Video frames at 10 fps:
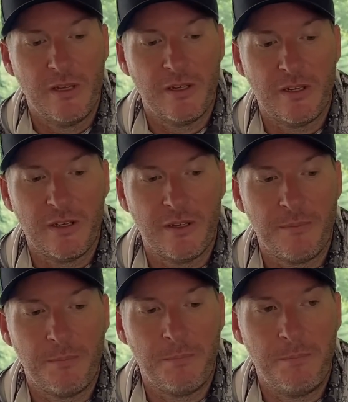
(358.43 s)
Uh,
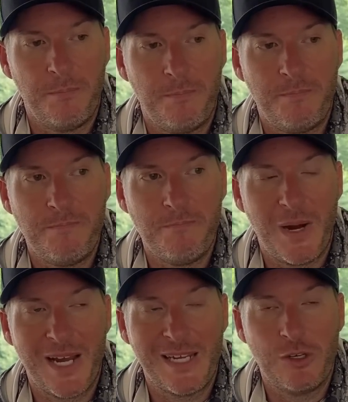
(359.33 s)

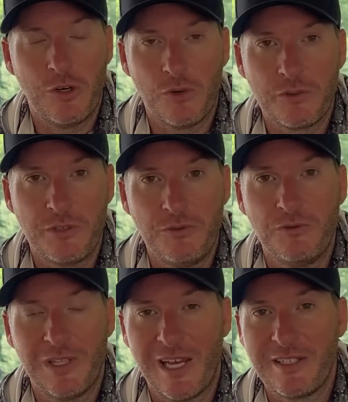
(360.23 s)
my go-to
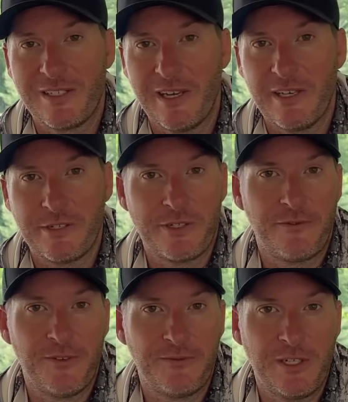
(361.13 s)
line size is
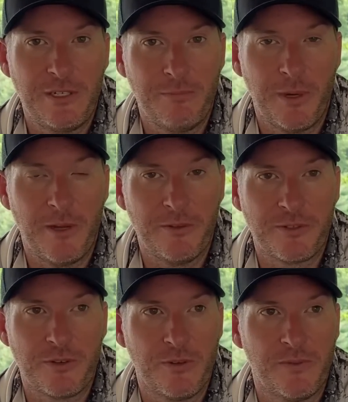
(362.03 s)
fifteen pounds.
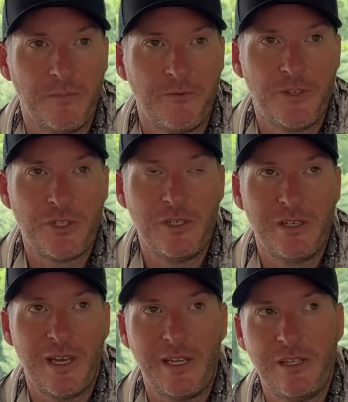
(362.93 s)
So if I'm
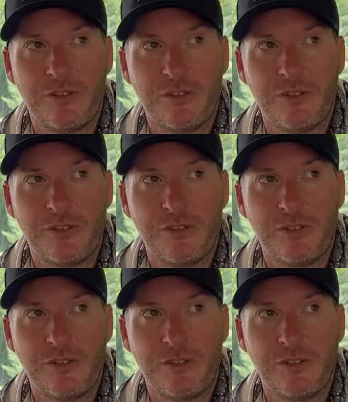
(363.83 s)
fishing any